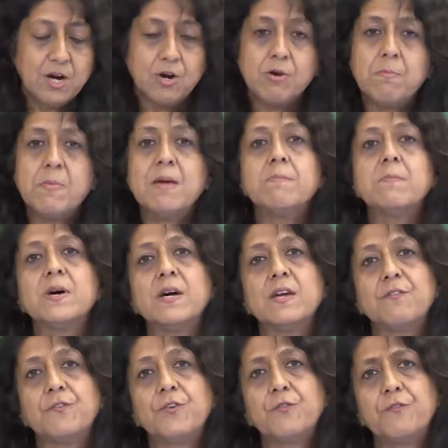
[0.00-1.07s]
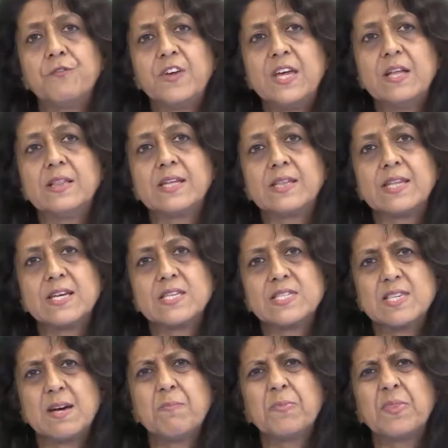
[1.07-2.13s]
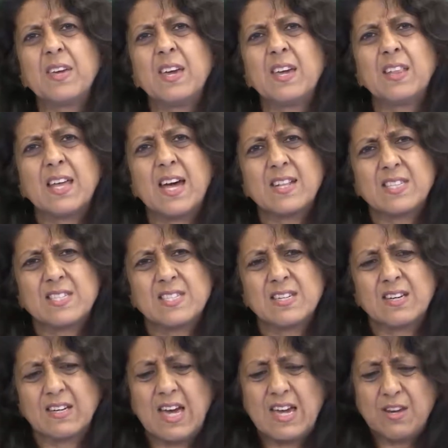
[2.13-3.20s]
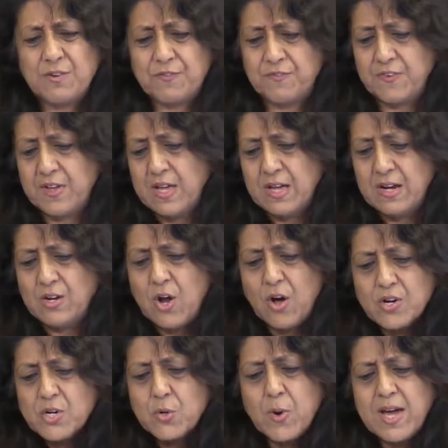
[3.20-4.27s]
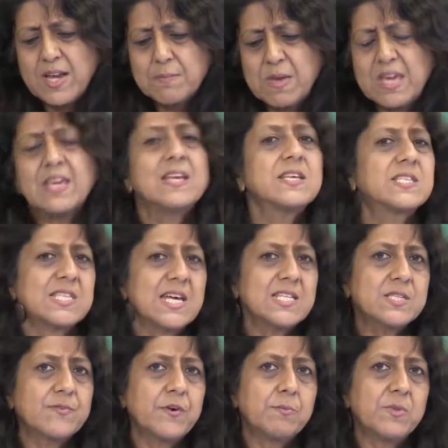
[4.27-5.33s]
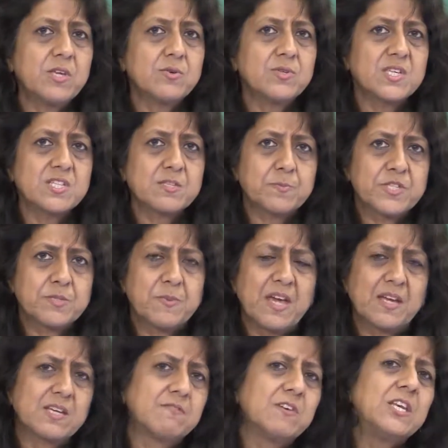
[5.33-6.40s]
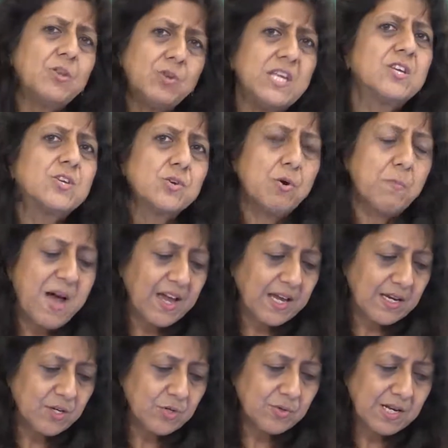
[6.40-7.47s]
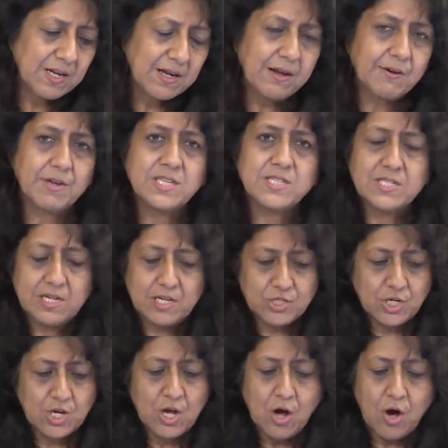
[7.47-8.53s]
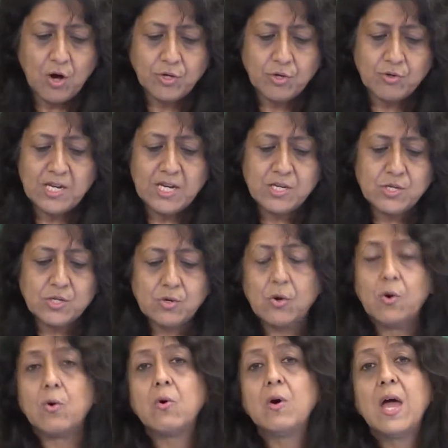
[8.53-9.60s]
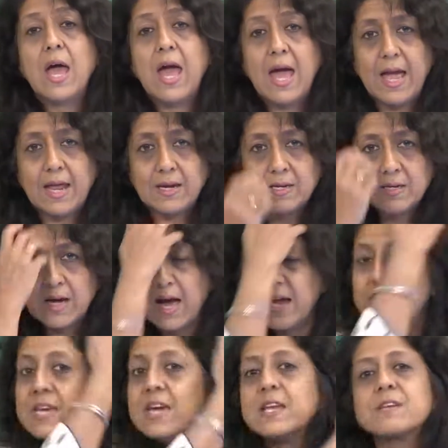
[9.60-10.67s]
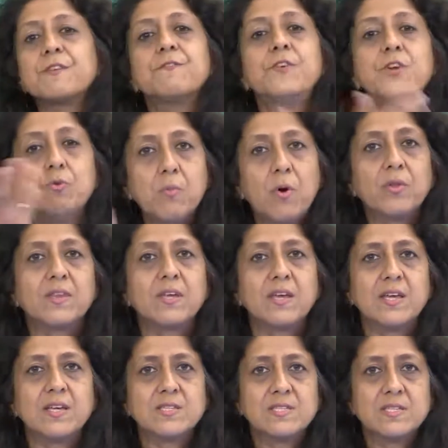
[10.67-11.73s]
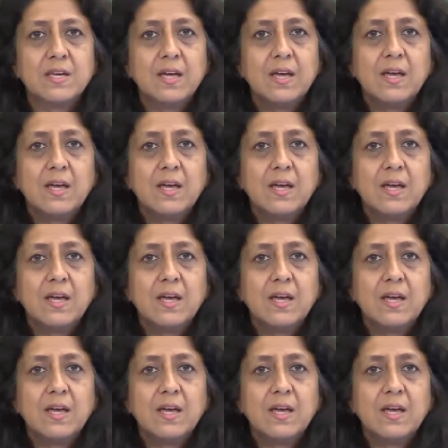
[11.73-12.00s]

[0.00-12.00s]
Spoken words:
Remember, if you feel that there's something that's kind of not quite making sense from the user's perspective, and you need to go back and do a little research, or you need to go and ideate a few more things,